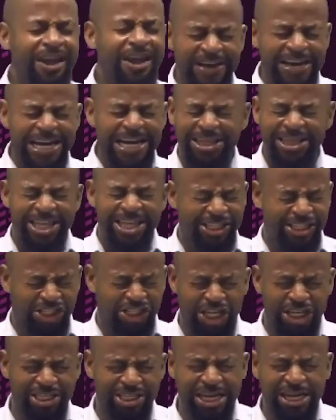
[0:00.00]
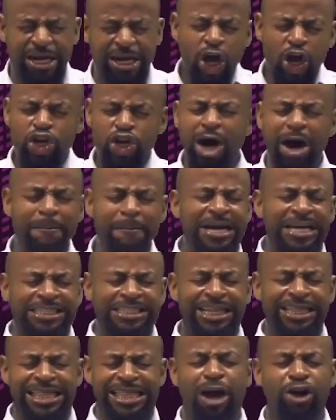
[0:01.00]
even in this season, no
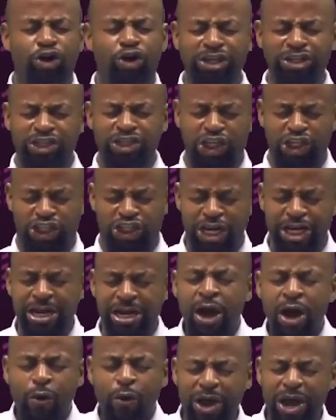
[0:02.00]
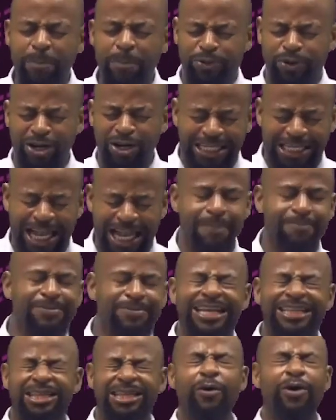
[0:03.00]
matter their condition, we proclaim
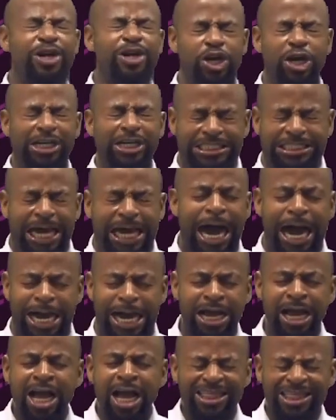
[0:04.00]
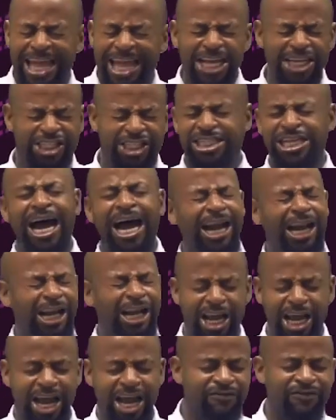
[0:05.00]
that they will not die. They shall
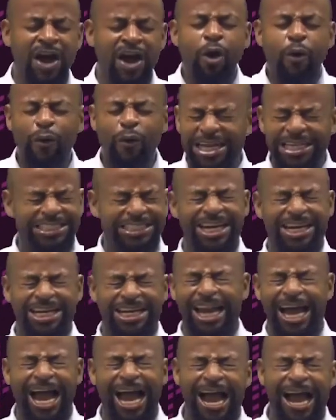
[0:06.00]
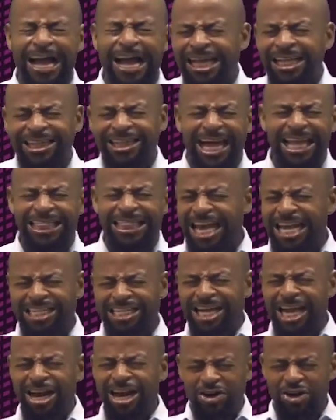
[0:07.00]
live. We declare that they
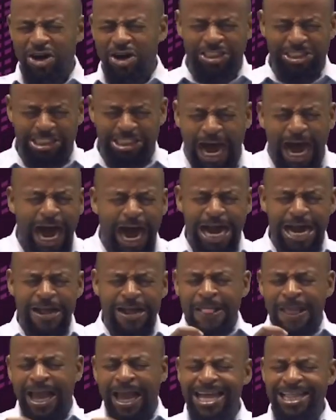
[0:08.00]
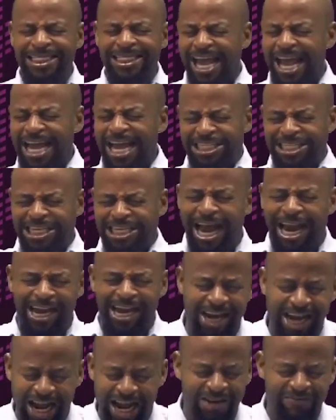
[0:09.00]
shall not die and they shall
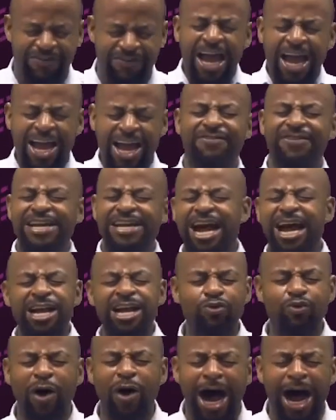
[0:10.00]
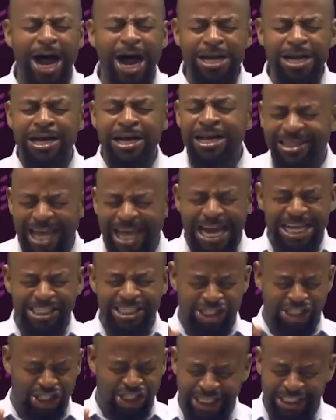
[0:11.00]
live. Even anyone that
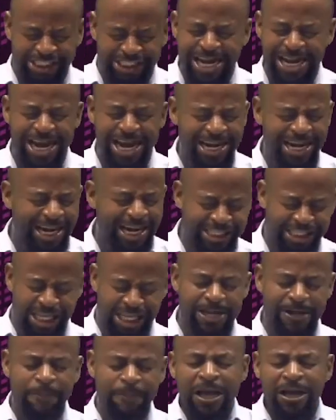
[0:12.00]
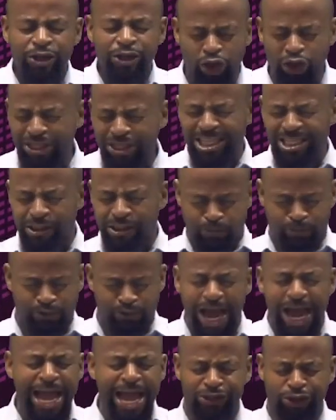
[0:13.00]
is sitting and listening to this
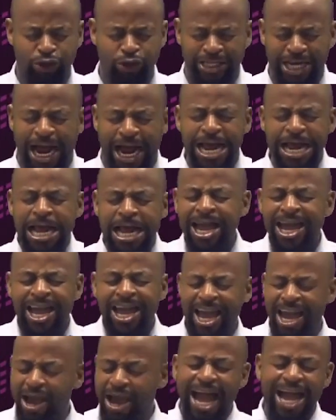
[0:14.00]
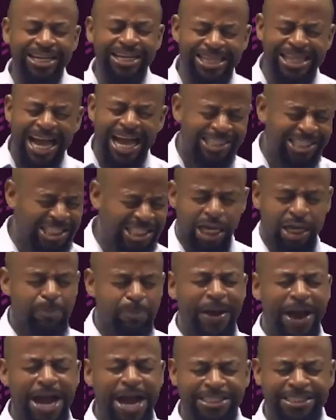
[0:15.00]
prayer today at their
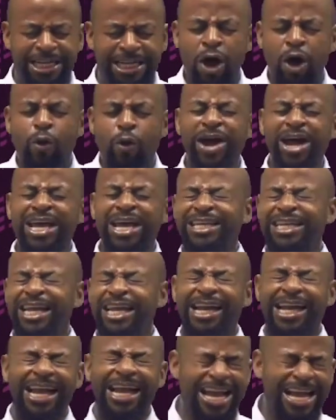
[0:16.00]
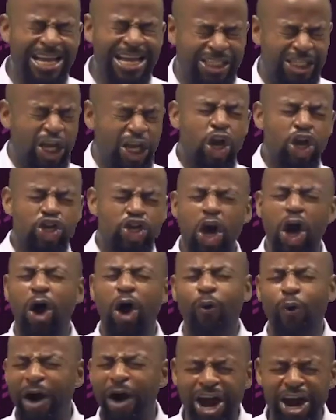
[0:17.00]
sick bed, we release
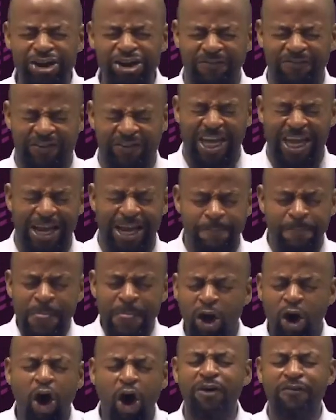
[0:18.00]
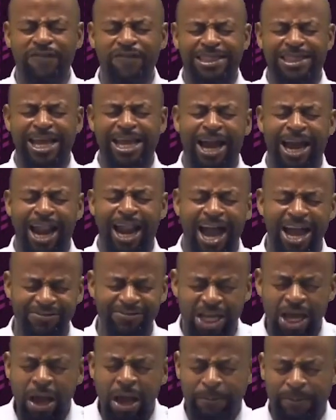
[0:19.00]
your word of healing over their
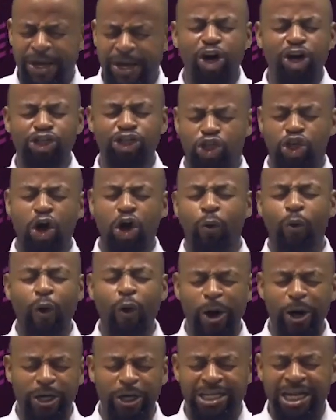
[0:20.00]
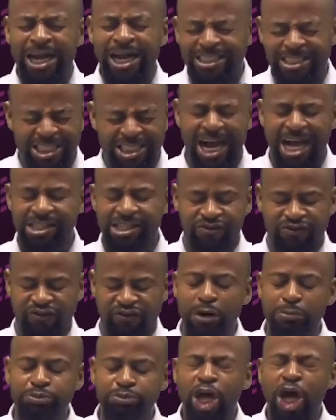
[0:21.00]
lives, because your word
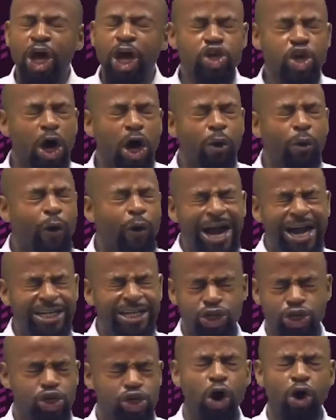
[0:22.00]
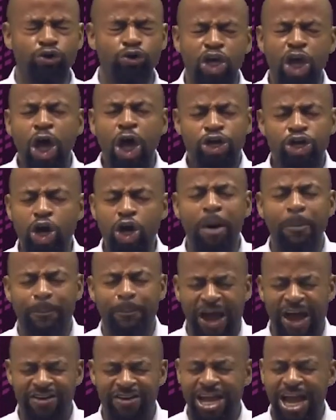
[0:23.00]
transforms. Your word knows no
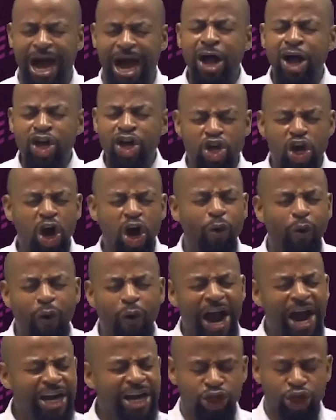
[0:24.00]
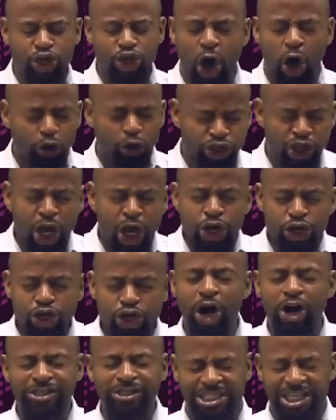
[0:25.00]
barrier. Your word knows
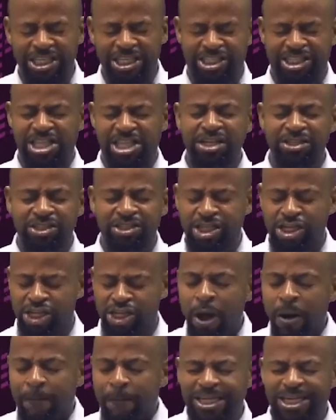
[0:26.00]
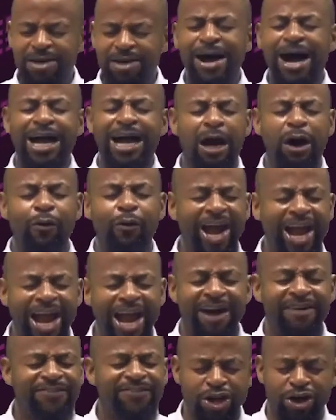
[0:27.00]
no distance. Mudimaka,
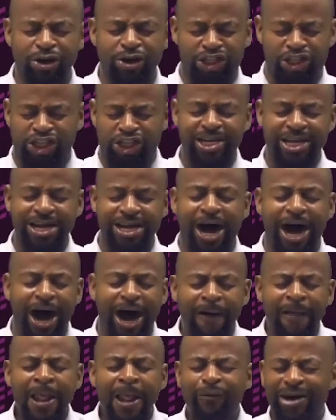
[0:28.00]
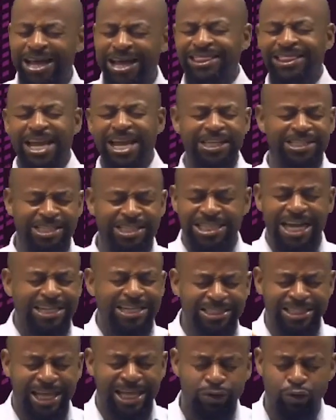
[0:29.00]
wherever your children are, when they
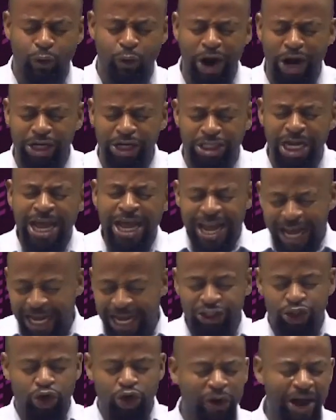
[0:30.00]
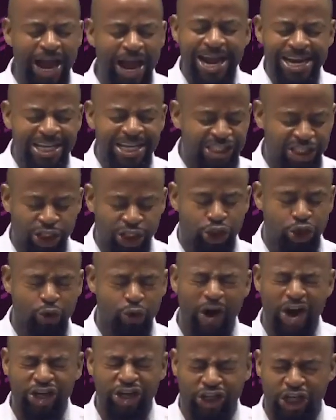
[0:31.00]
send that word into any
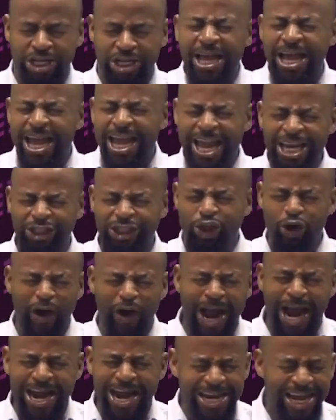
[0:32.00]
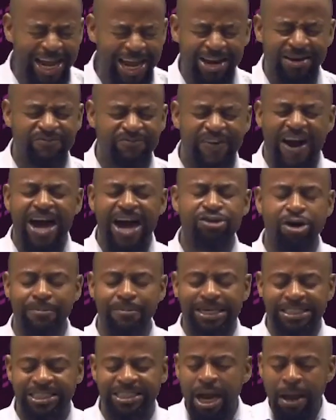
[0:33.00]
situation, into any
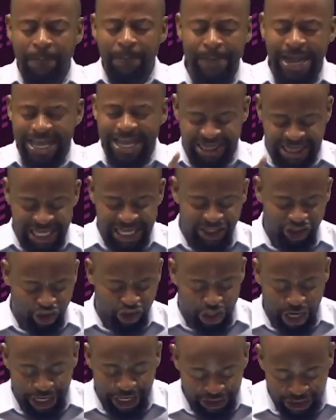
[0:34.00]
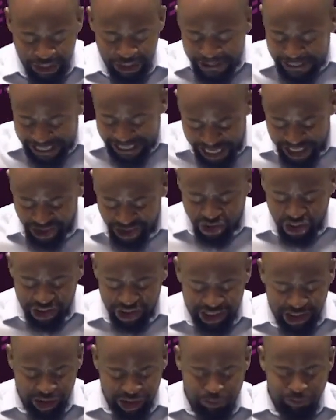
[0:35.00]
environment, may things change in
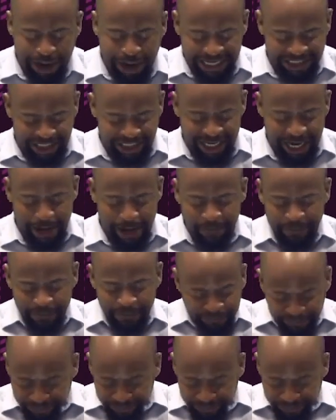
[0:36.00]
Jesus' mighty name.